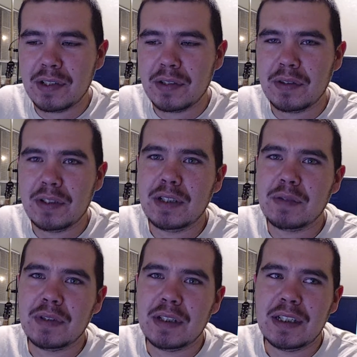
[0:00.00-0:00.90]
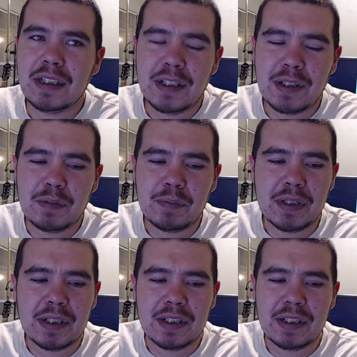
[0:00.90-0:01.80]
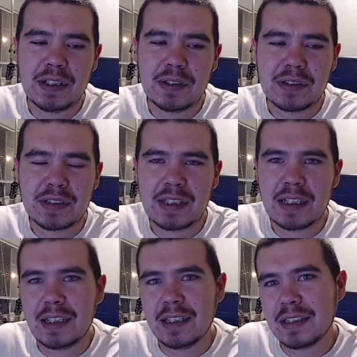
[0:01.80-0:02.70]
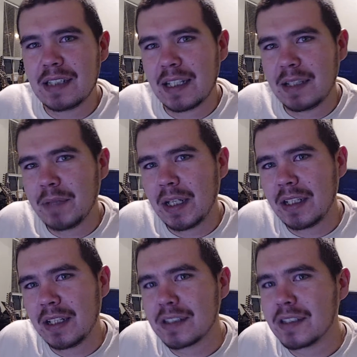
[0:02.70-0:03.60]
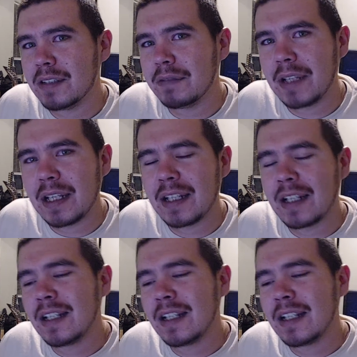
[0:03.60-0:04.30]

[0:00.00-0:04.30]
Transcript: equally, but just taking my dog to the vet,